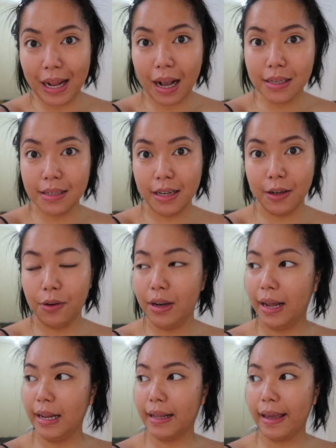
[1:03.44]
lakas din ng
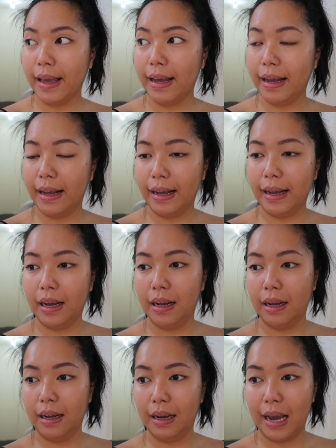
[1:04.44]
ulan, kaya
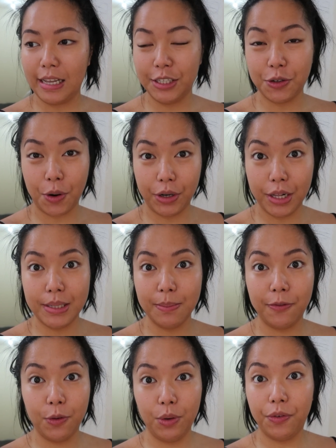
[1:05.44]
I just ordered
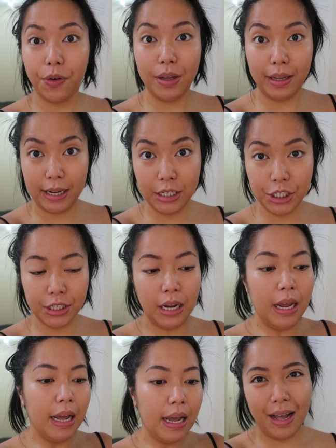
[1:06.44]
some food for lunch.
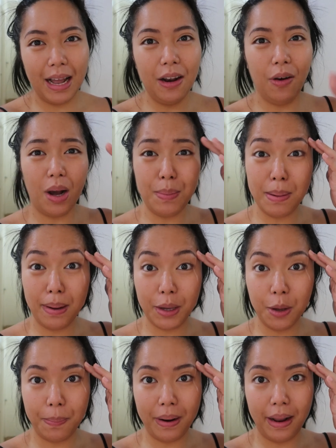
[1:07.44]
Hello, kami
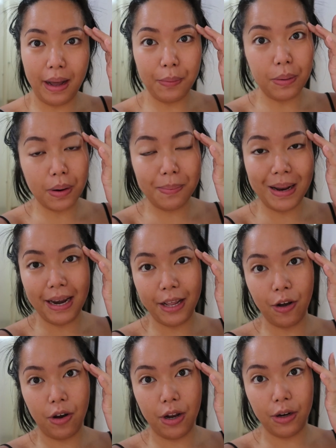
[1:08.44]
bagyo pala. We were
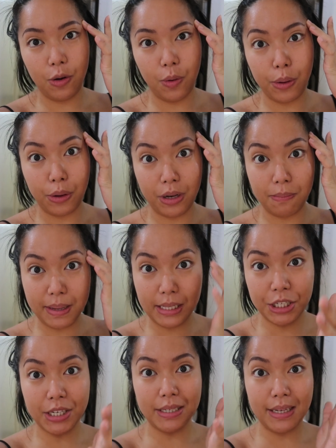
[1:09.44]
planning on going to the
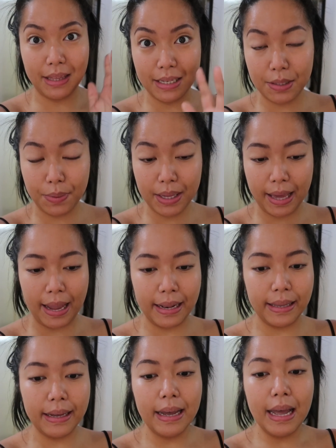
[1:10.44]
beach kasi this
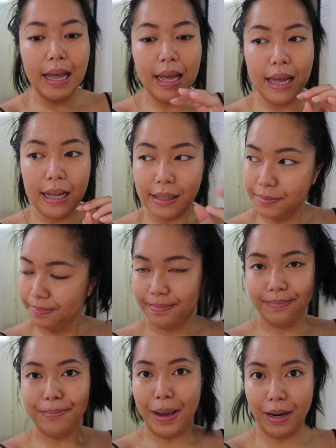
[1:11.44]
weekend.
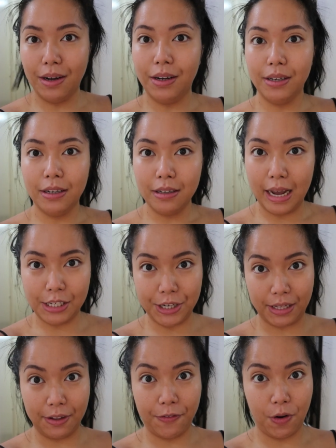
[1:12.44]
Pero I
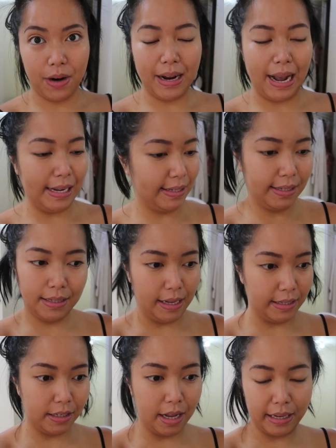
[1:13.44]
checked the forecast.
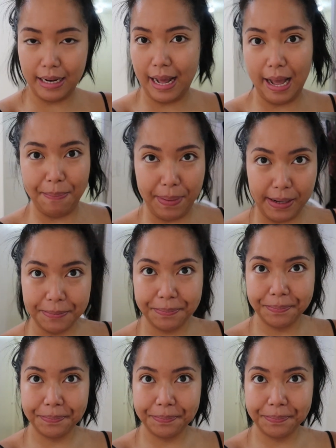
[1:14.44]
It's not gonna happen.